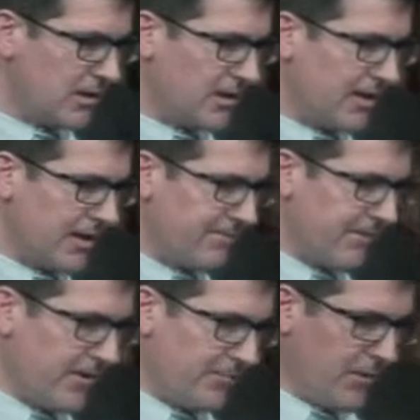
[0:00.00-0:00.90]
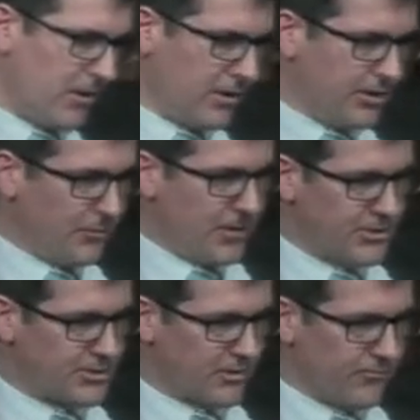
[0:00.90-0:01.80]
getting a very clear
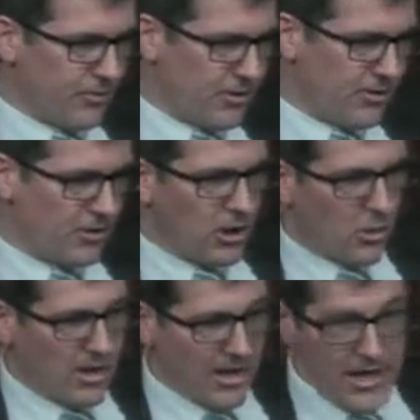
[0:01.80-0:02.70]
picture of where you're going,